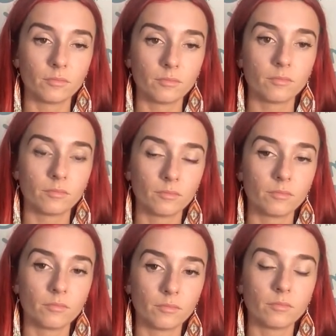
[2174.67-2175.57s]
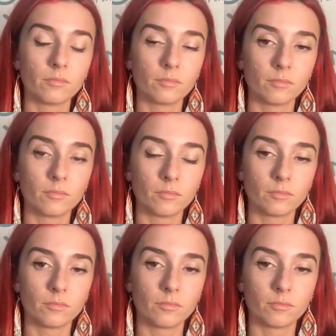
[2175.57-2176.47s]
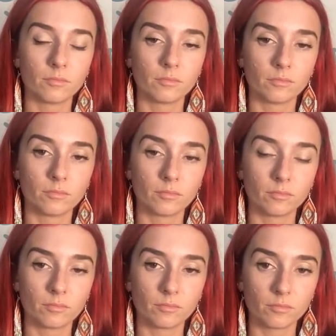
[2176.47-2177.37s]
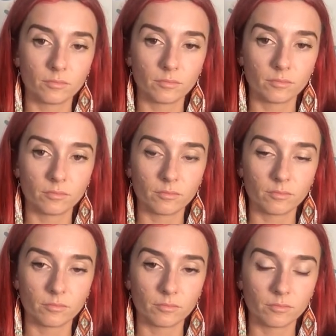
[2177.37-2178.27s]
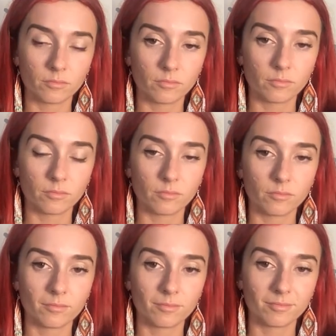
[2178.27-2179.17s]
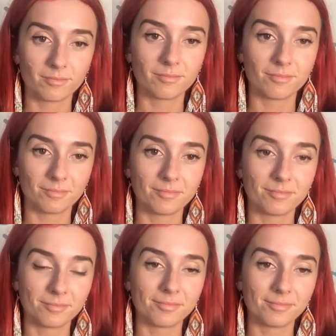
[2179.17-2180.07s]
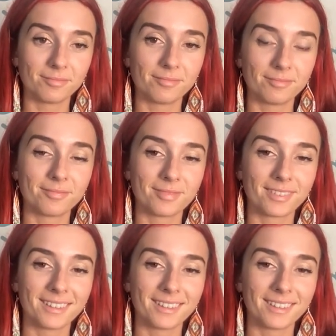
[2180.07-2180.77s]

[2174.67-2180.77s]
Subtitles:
This person isn't speaking.